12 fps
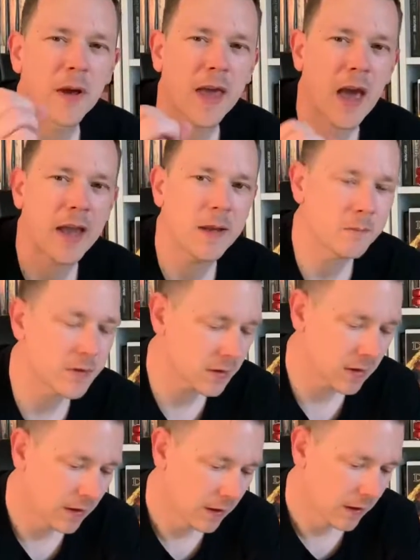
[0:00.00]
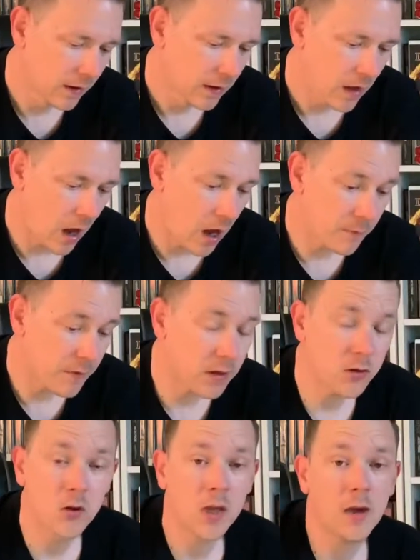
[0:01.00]
games that
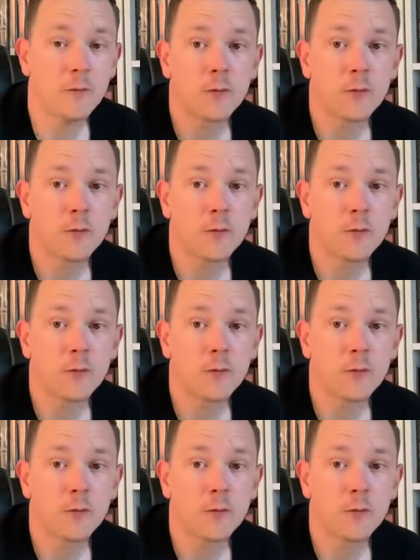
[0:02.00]
you can get